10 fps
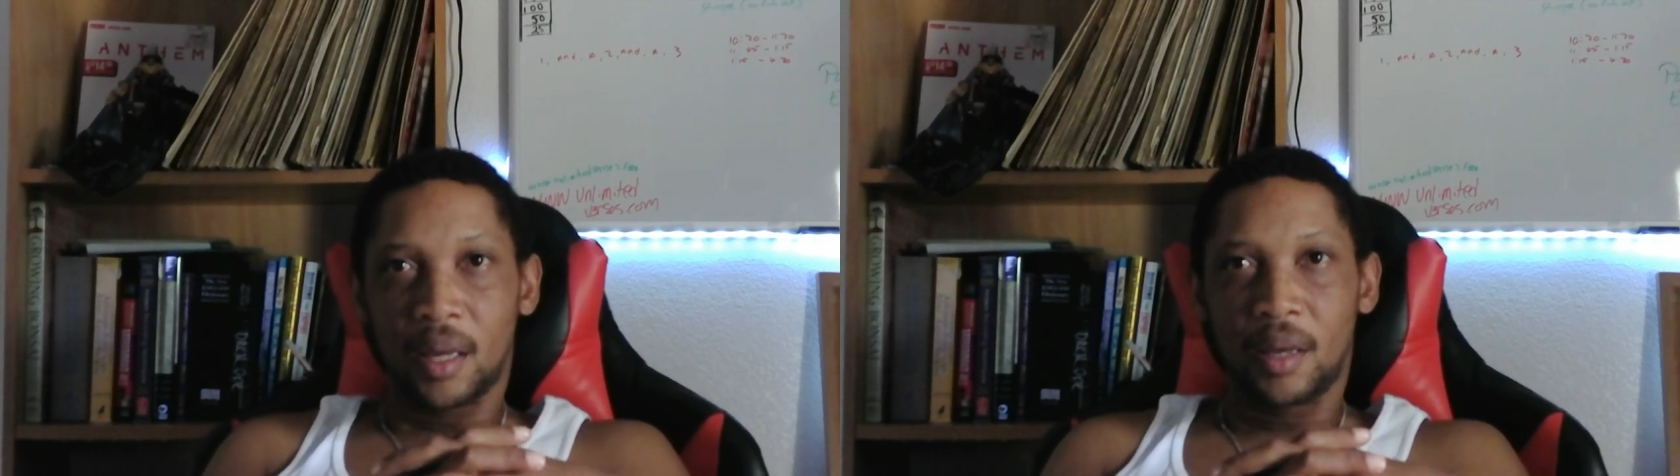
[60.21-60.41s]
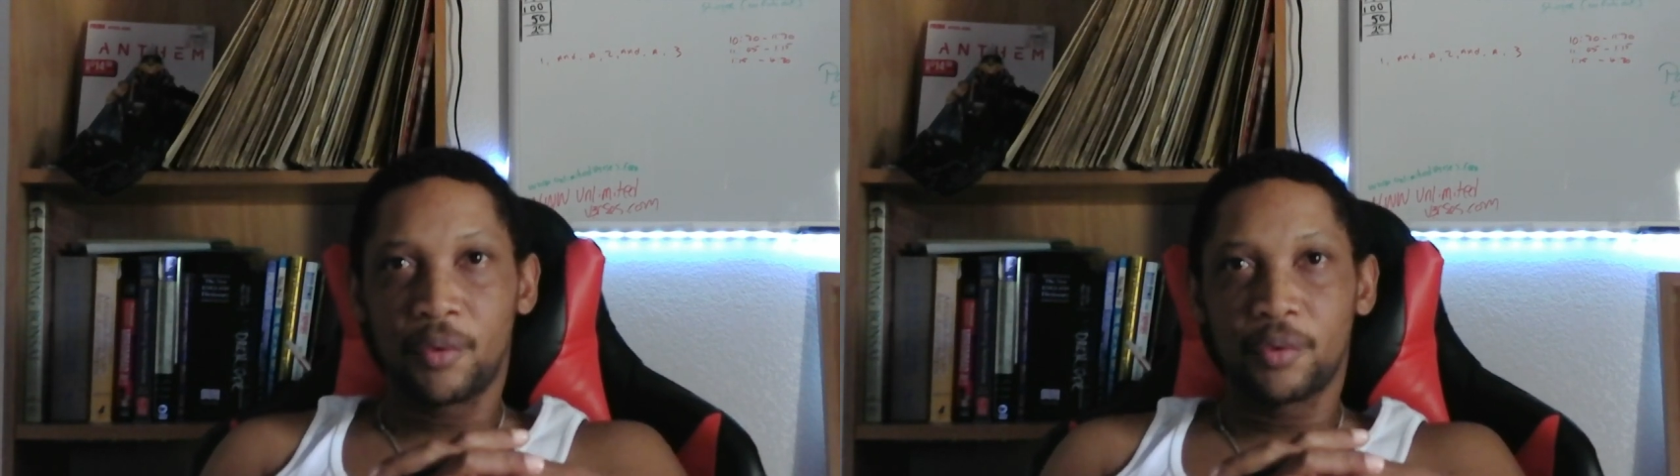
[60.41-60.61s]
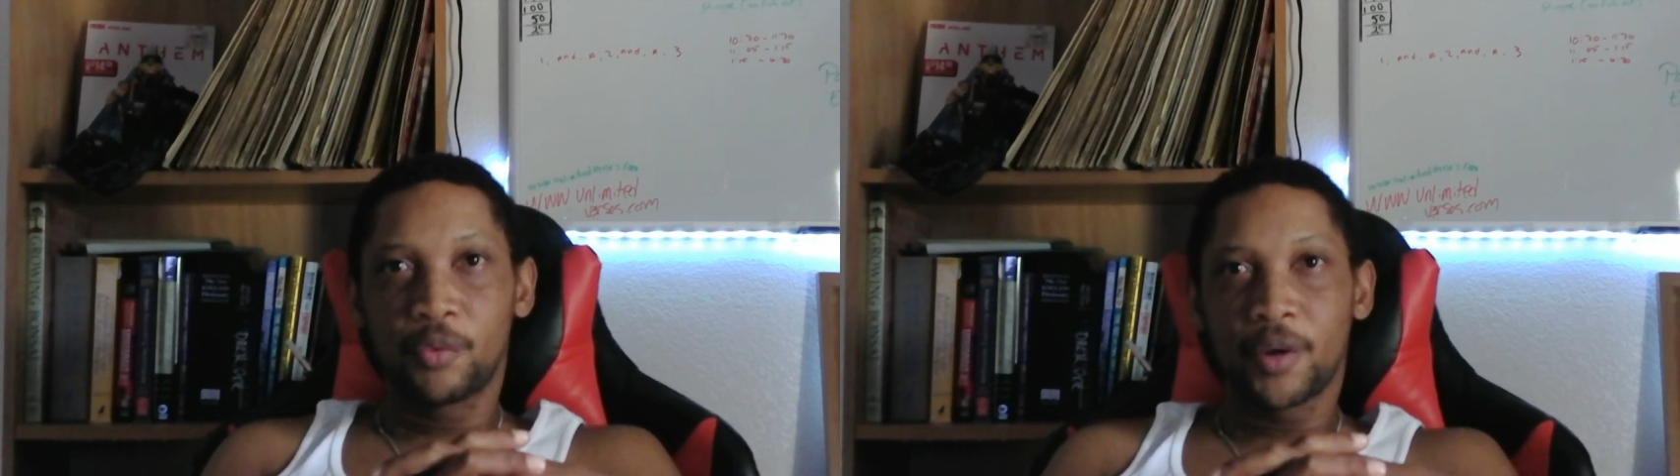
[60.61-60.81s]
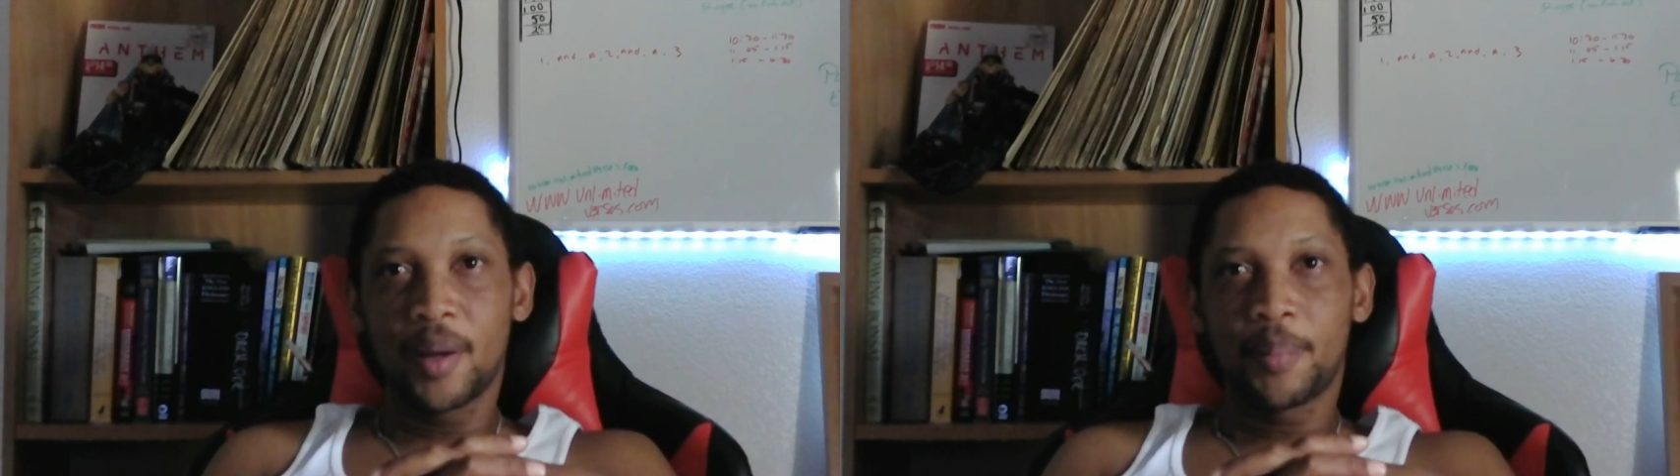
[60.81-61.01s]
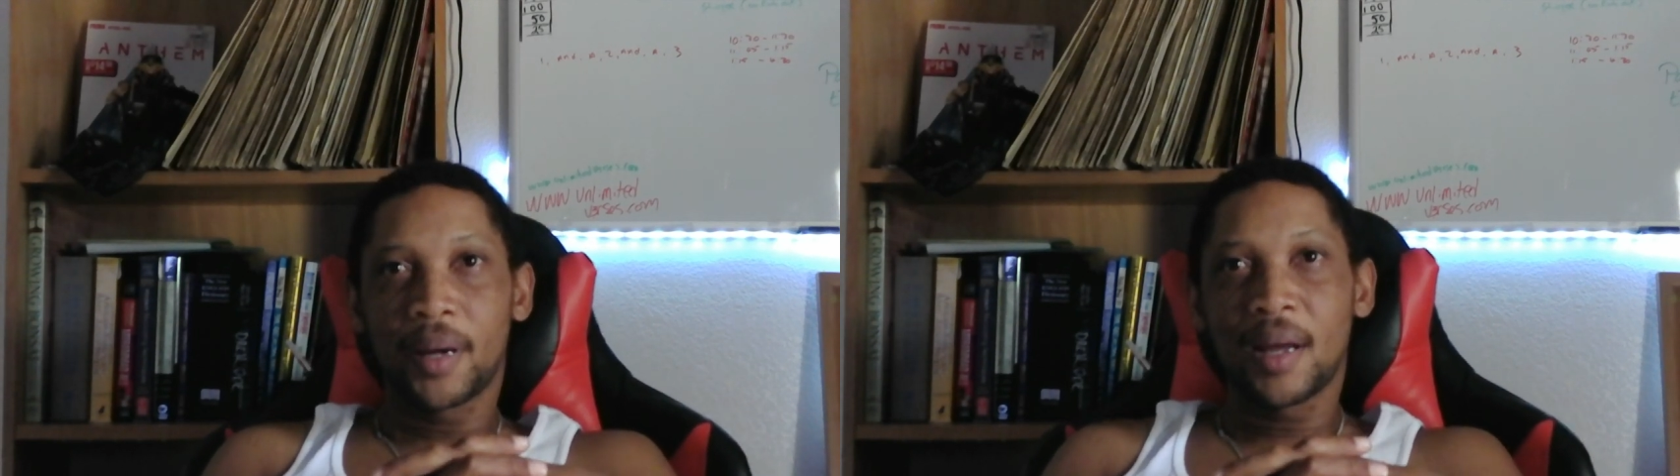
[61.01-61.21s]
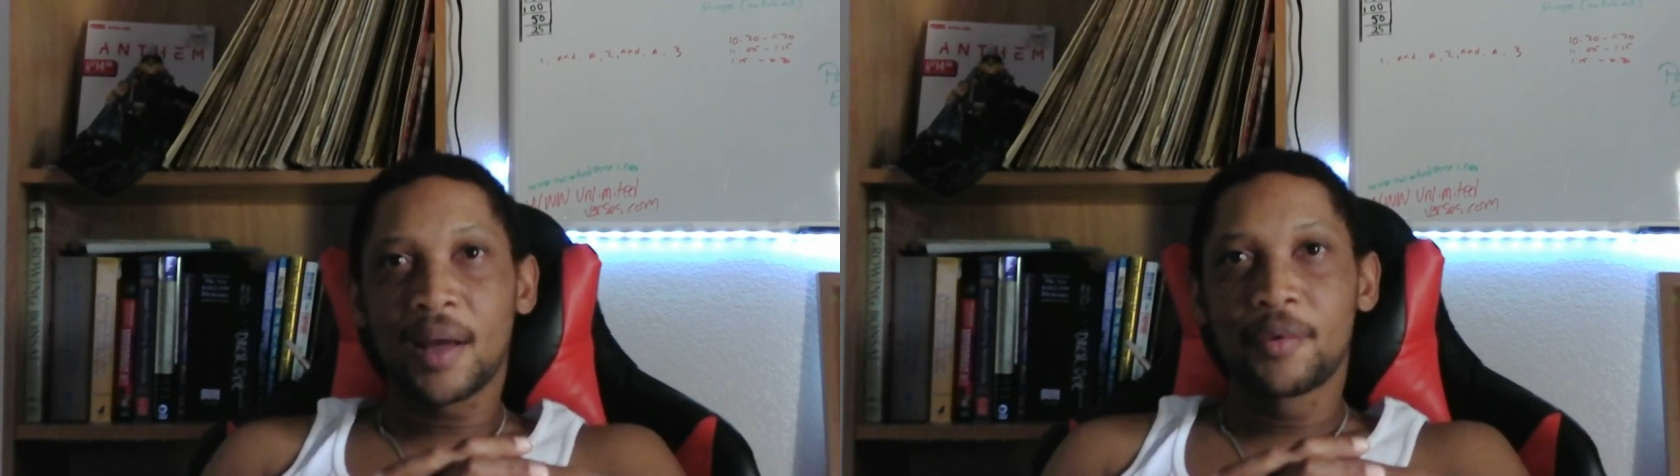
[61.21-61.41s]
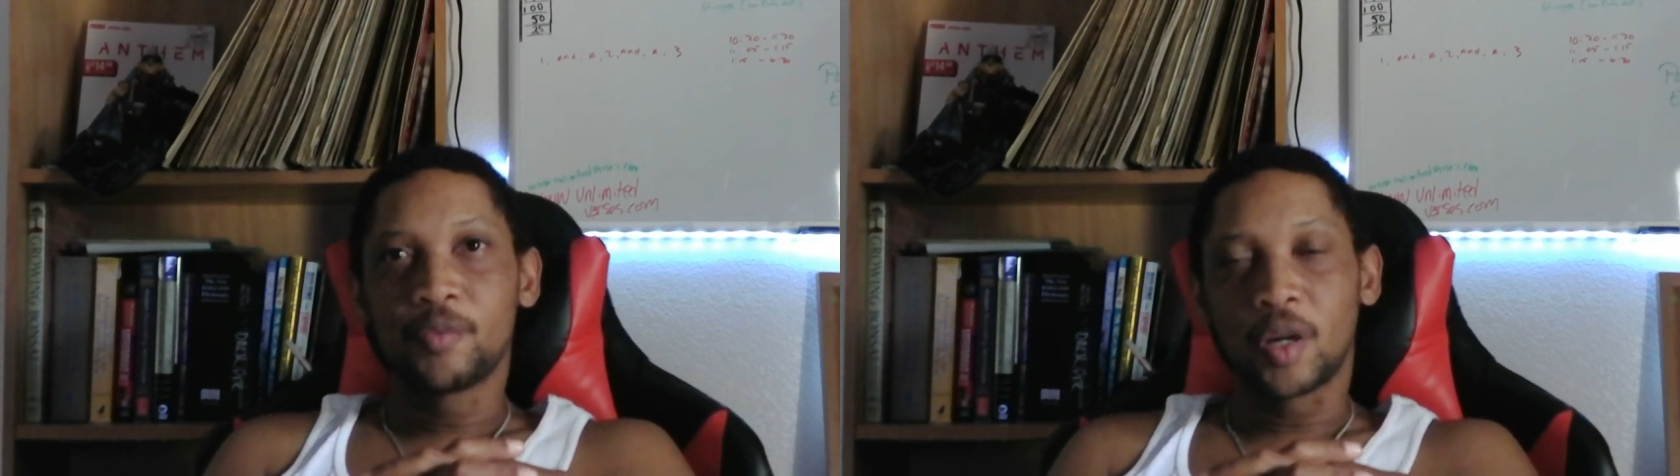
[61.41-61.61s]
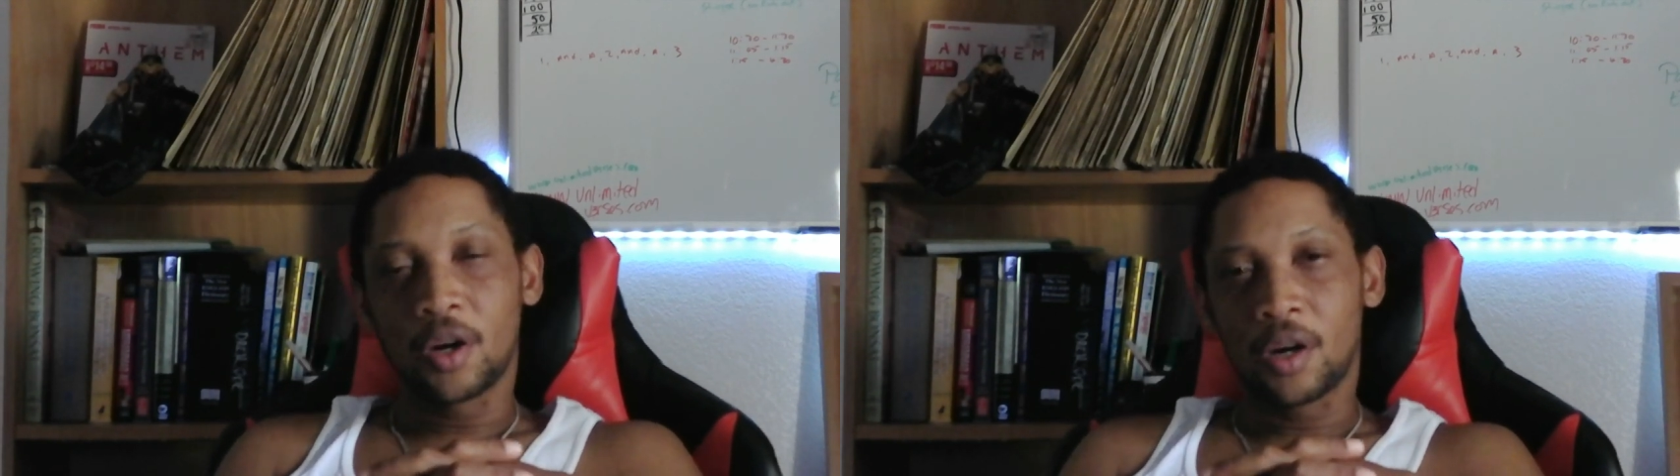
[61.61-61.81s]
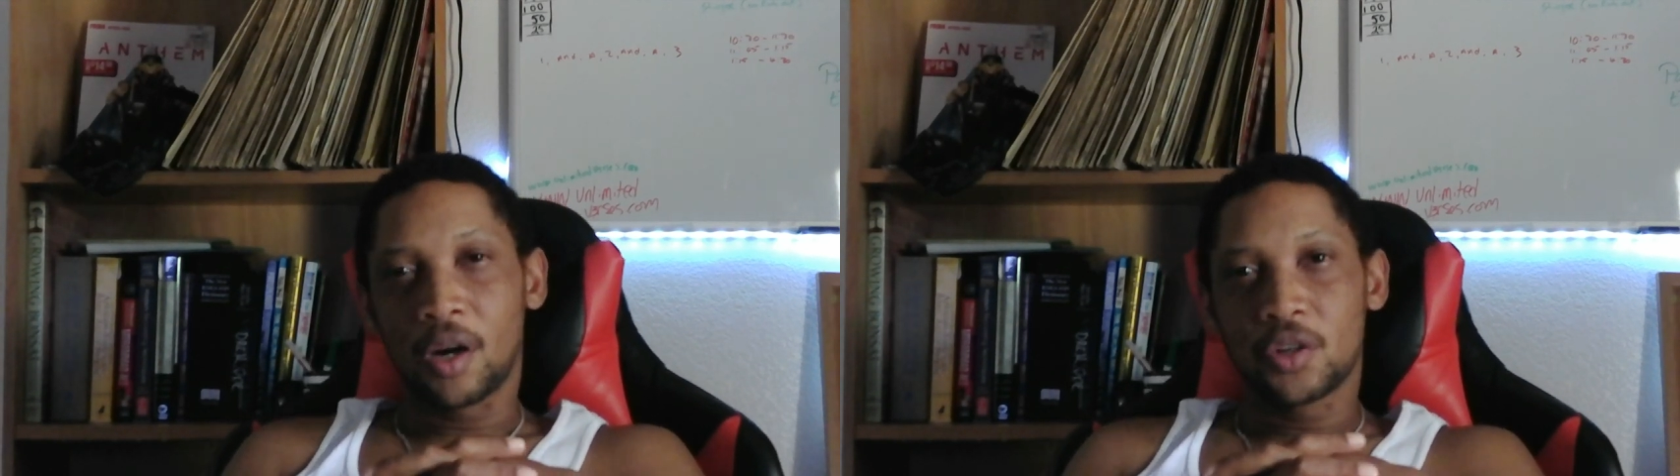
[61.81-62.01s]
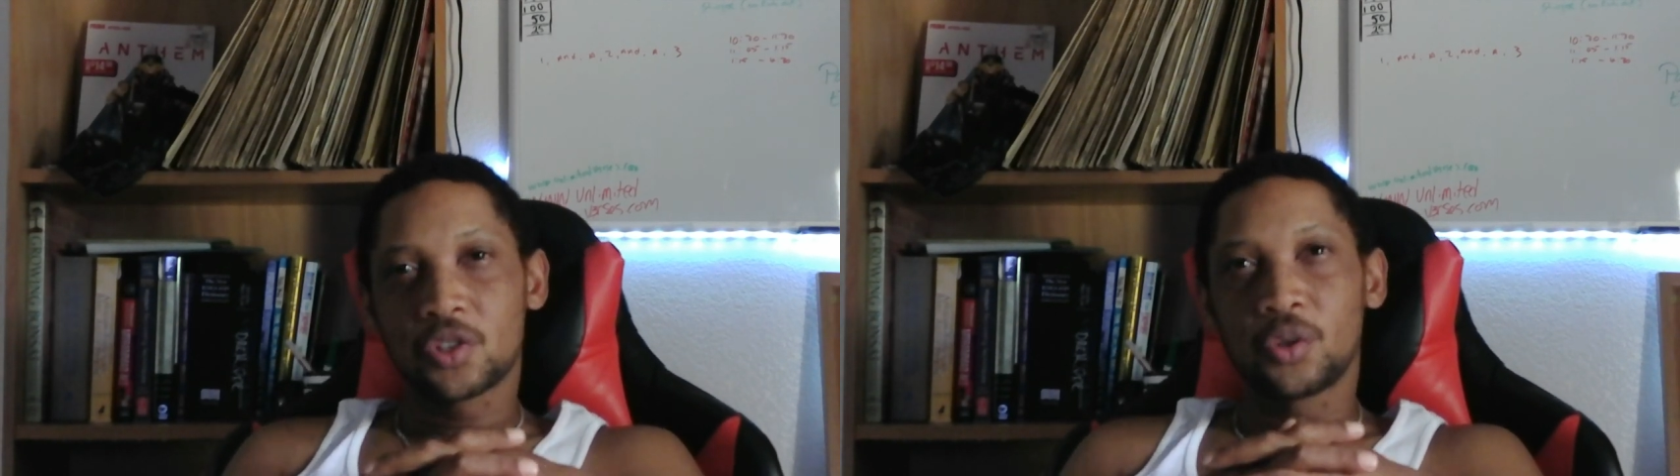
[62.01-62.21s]
And red pie,
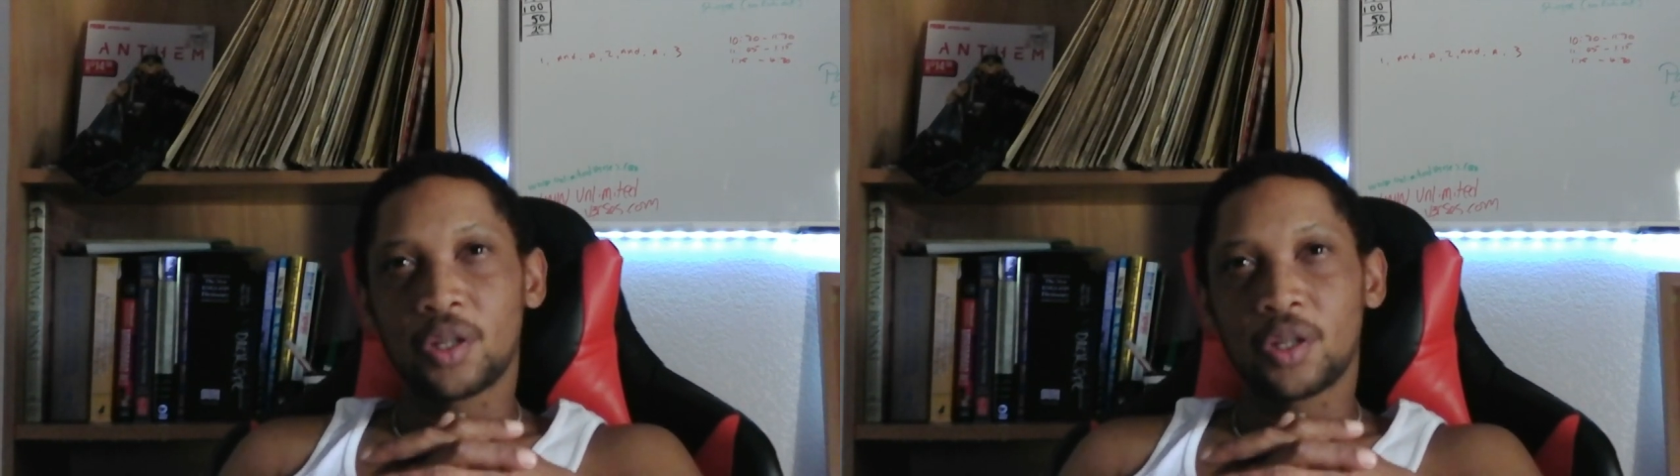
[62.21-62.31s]
also